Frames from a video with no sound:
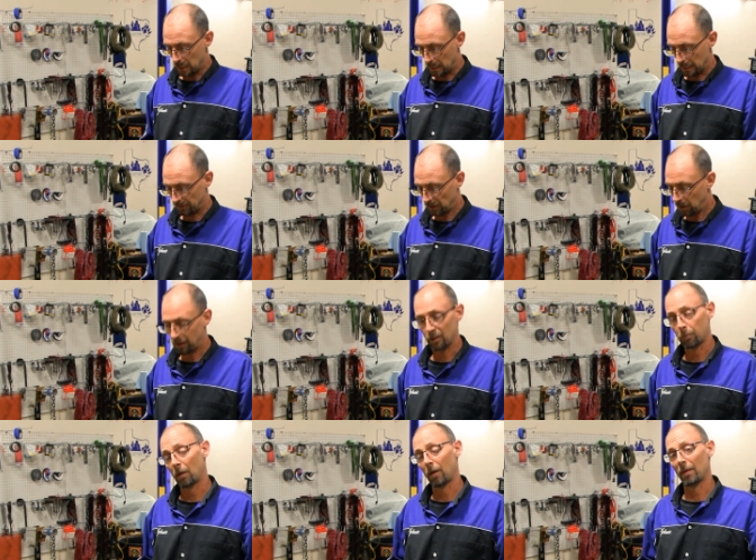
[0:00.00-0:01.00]
Uh, the
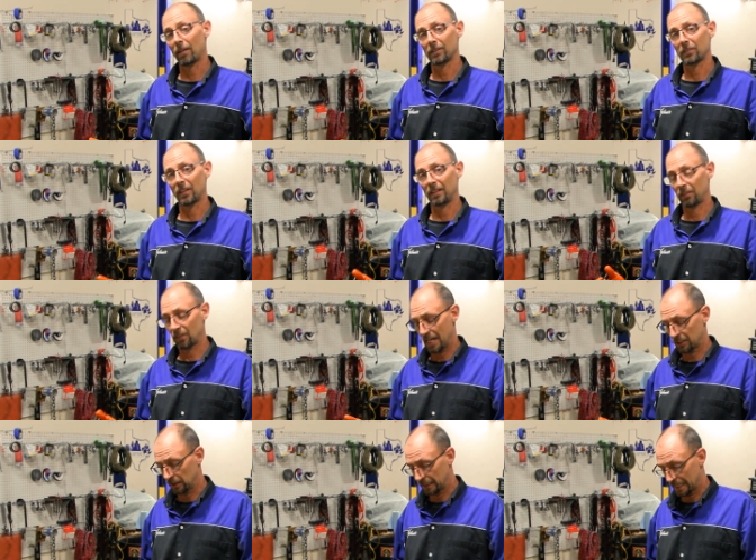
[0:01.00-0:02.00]
hardest part about this thing is
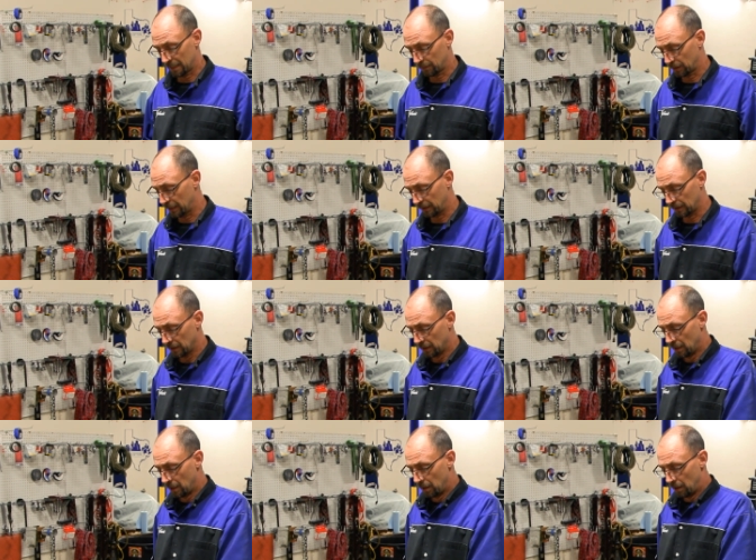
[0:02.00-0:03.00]
actually calibrating it.
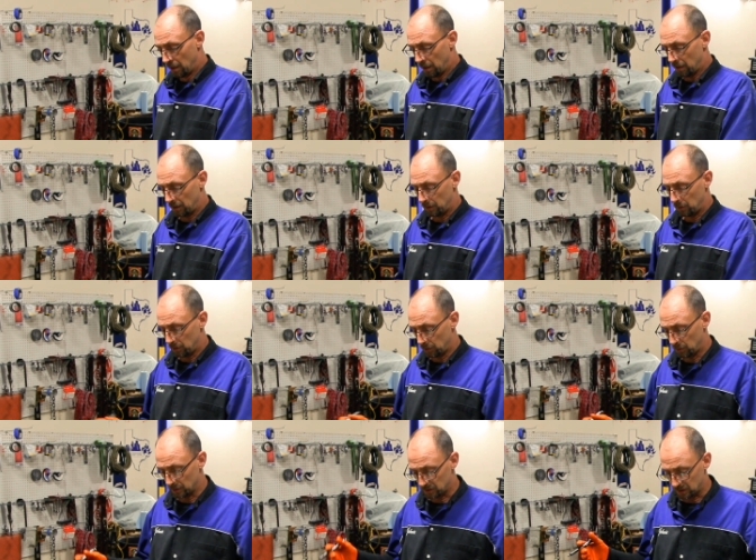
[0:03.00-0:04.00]
All you do
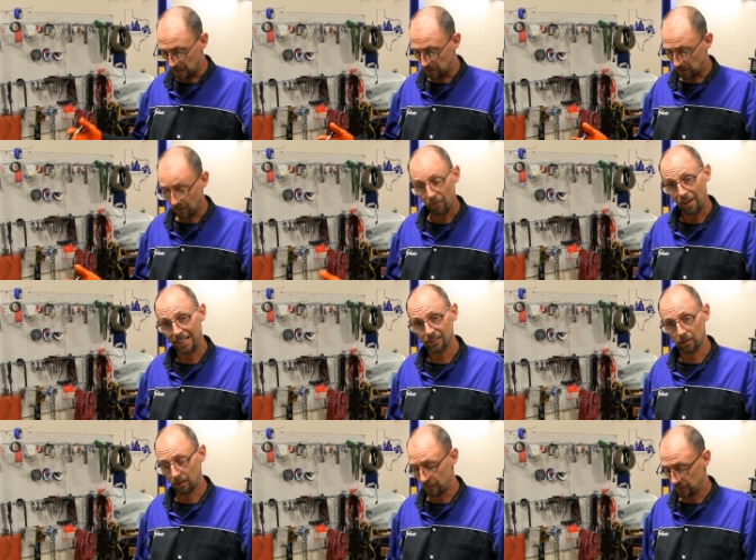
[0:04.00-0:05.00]
is set it on a flat
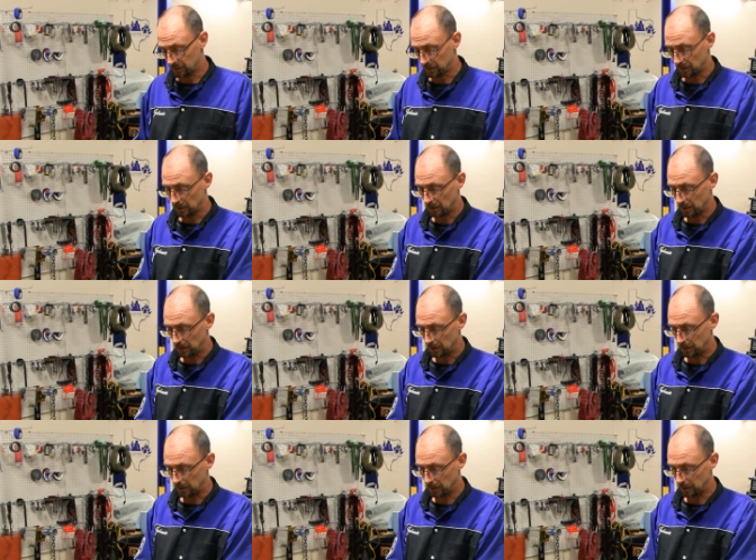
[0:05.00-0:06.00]
surface
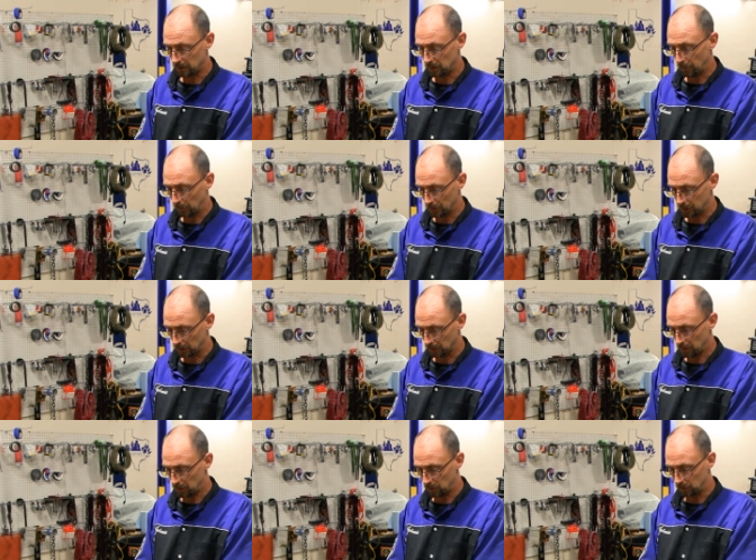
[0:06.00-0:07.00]
and you push and
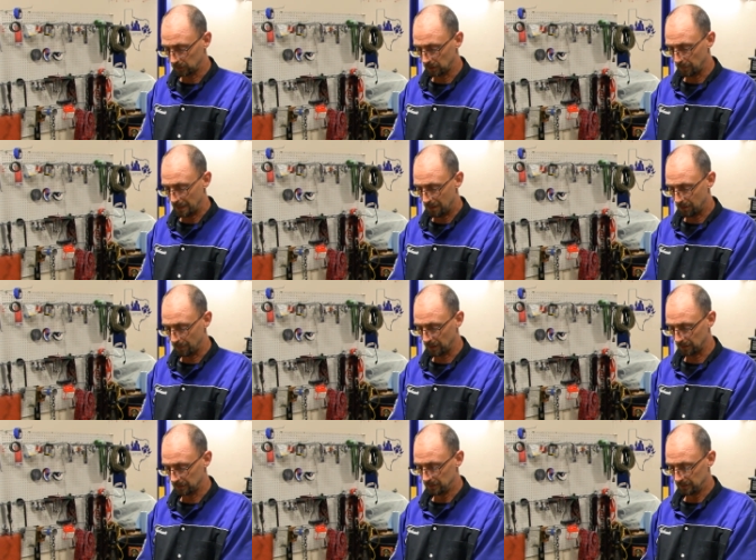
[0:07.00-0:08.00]
hold the power
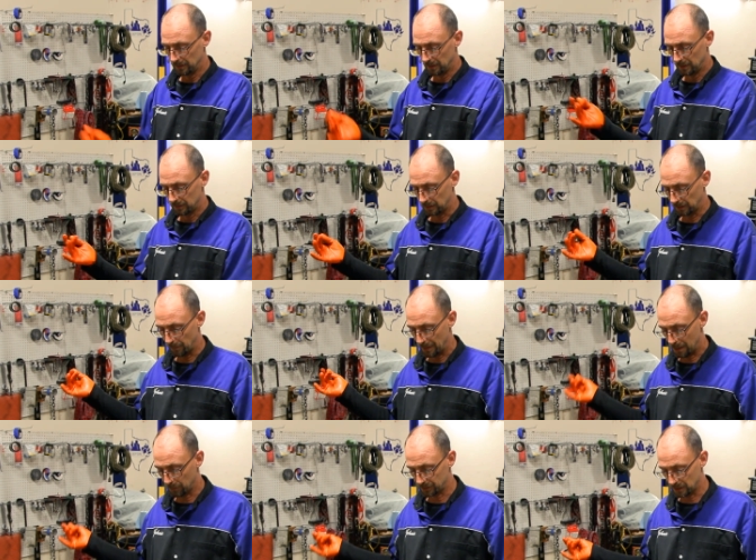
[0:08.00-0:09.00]
button until it
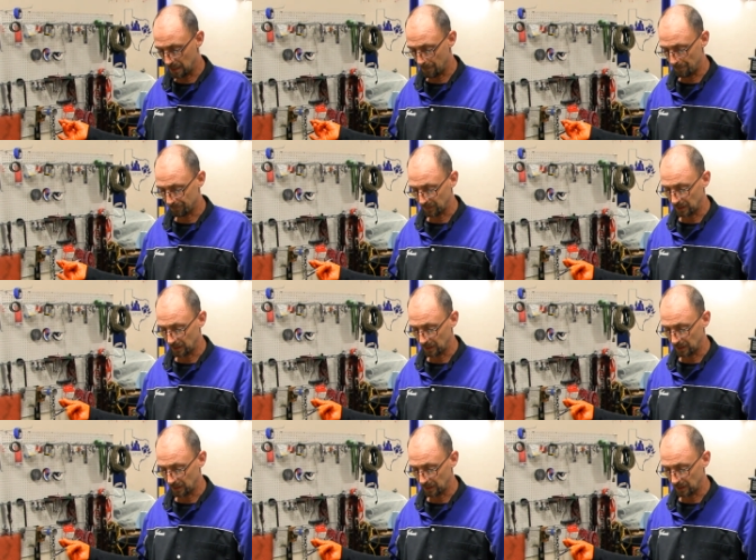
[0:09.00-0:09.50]
powers up.